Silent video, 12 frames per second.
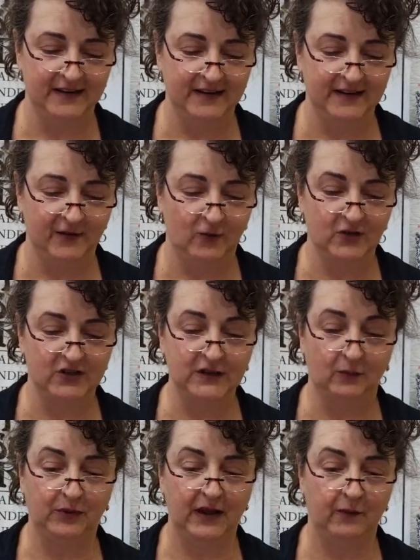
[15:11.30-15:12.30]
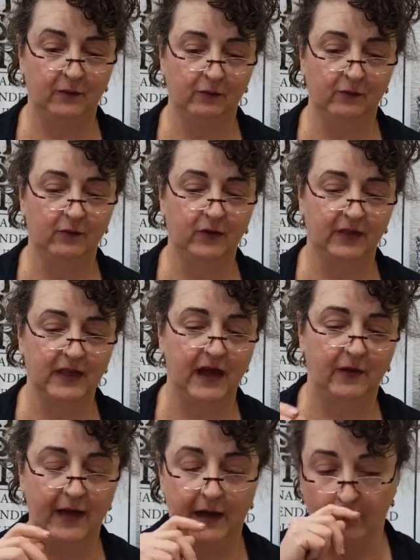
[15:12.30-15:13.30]
We're still playing with how
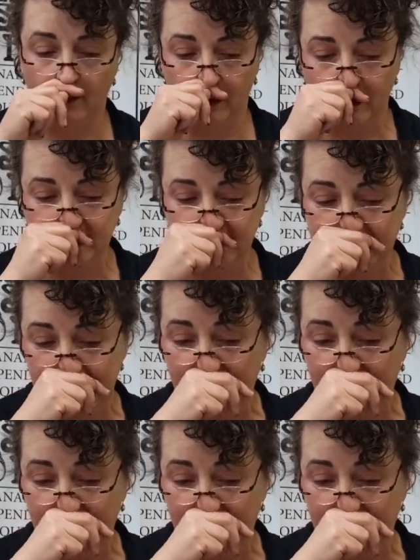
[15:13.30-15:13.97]
that works.